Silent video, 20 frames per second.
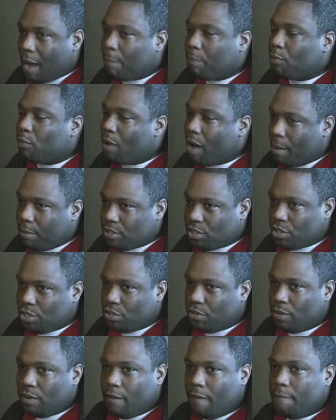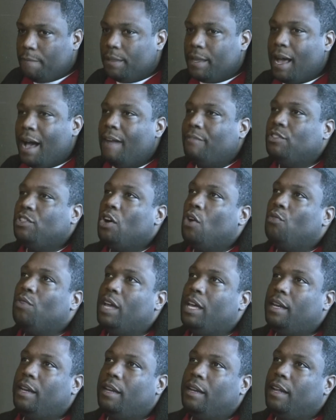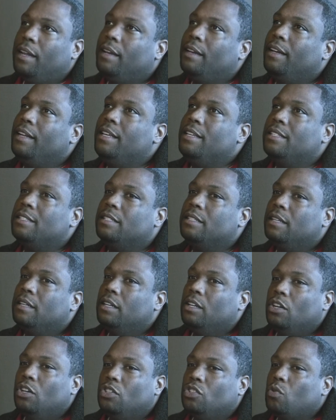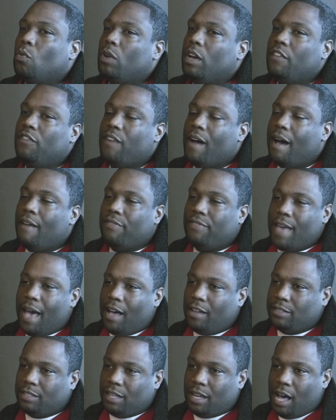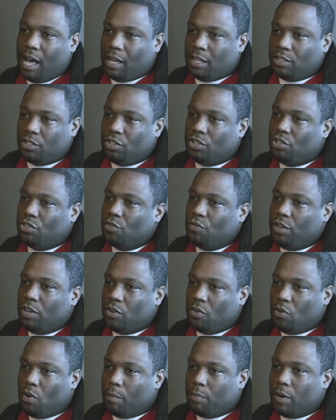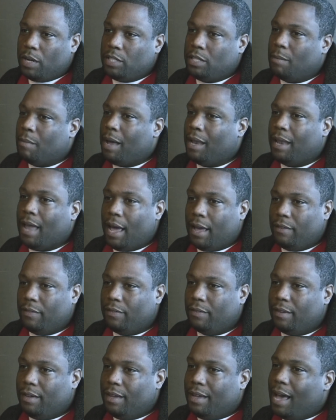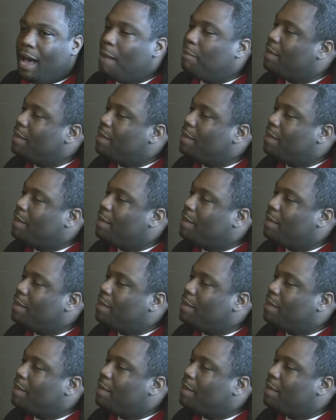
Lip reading: I promise you, I've donated at least $25,000 to the Dorito Corporation in my life.